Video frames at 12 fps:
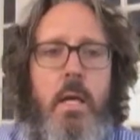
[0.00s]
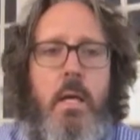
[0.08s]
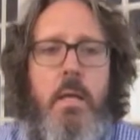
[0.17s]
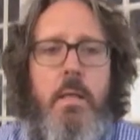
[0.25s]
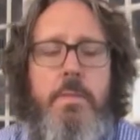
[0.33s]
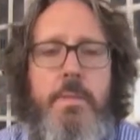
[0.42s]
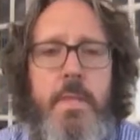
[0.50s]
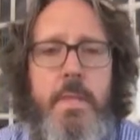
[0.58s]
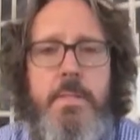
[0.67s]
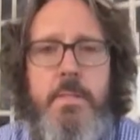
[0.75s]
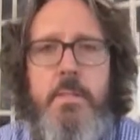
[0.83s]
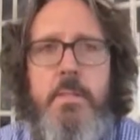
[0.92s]

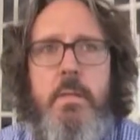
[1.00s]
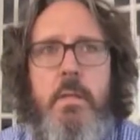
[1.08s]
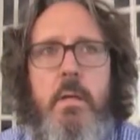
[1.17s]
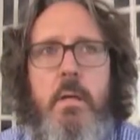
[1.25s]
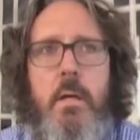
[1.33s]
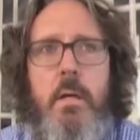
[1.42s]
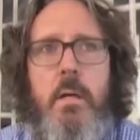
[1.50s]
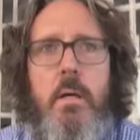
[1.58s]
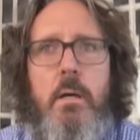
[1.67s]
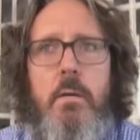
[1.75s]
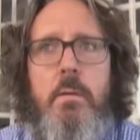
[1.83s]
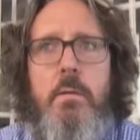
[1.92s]
This
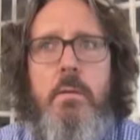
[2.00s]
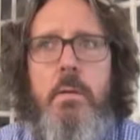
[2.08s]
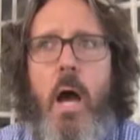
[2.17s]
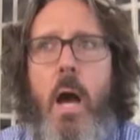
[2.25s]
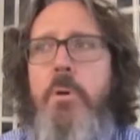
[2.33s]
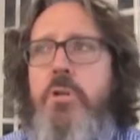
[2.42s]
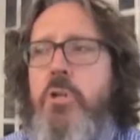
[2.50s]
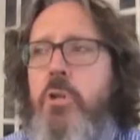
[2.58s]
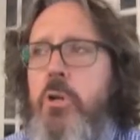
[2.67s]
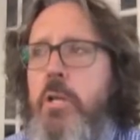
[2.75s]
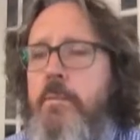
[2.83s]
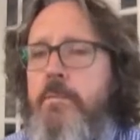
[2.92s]

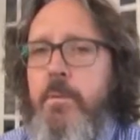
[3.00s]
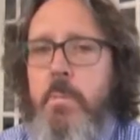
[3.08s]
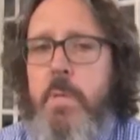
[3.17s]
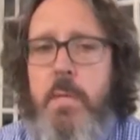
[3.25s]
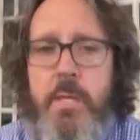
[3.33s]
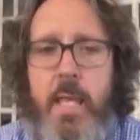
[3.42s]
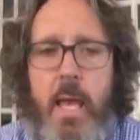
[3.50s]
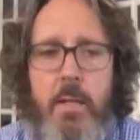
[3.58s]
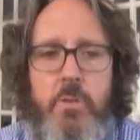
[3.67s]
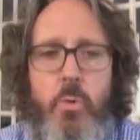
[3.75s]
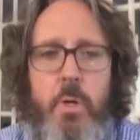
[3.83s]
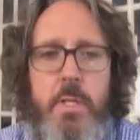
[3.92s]
opportunity for me began
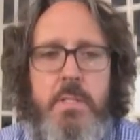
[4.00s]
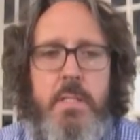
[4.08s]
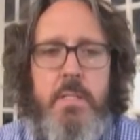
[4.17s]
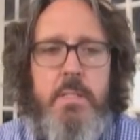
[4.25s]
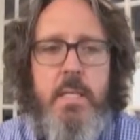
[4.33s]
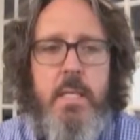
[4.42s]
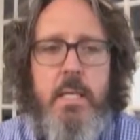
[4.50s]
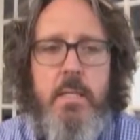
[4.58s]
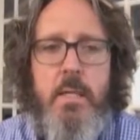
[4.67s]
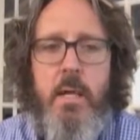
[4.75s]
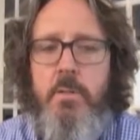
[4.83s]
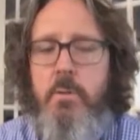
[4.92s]
in 2016.
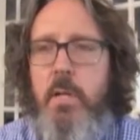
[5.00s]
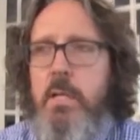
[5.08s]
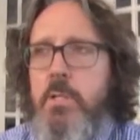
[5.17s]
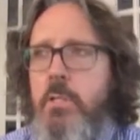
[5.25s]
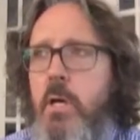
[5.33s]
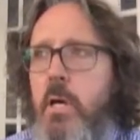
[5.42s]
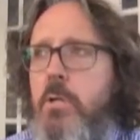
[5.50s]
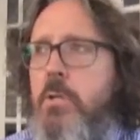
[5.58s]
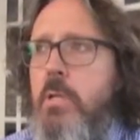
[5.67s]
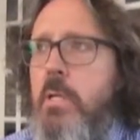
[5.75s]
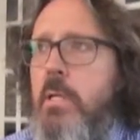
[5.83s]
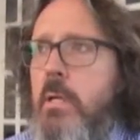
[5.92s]
Dr. Rekha
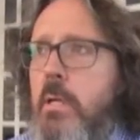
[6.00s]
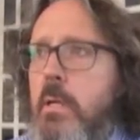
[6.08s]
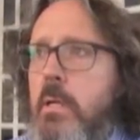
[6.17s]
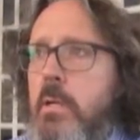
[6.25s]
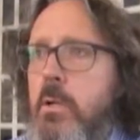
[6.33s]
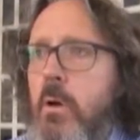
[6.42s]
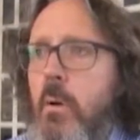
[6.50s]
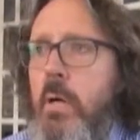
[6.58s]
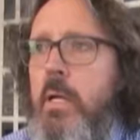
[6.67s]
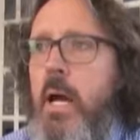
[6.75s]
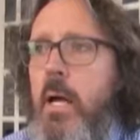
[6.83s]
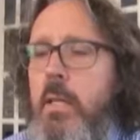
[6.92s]
Chaudhry, a
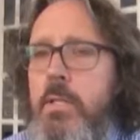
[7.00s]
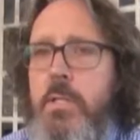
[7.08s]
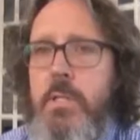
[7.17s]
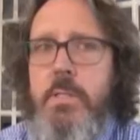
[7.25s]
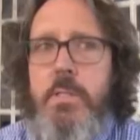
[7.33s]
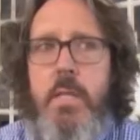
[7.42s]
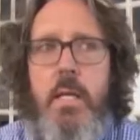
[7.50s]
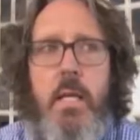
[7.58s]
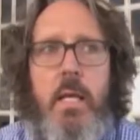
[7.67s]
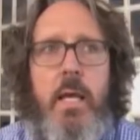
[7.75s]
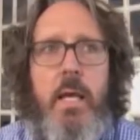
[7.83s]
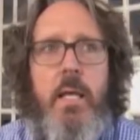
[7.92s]
neuro-oncologist,
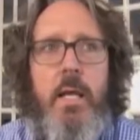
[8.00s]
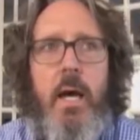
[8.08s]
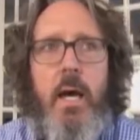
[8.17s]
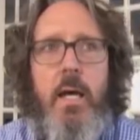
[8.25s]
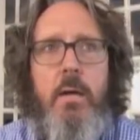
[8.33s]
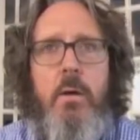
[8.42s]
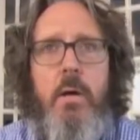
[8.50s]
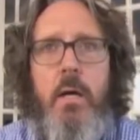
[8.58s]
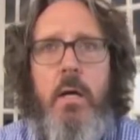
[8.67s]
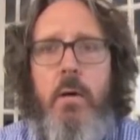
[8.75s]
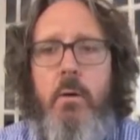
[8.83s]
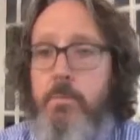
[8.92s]
and I
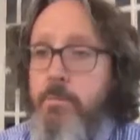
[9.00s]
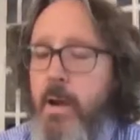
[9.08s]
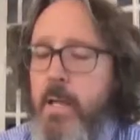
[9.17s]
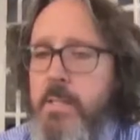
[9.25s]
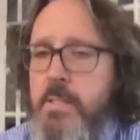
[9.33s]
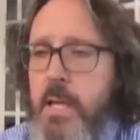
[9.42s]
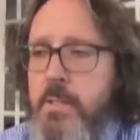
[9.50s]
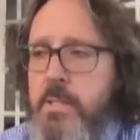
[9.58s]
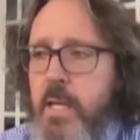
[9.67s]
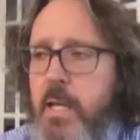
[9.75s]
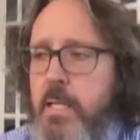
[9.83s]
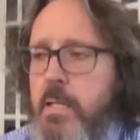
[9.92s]
were friends
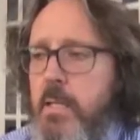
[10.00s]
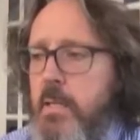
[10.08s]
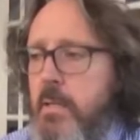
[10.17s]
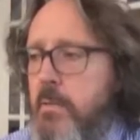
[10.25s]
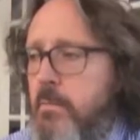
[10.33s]
outside of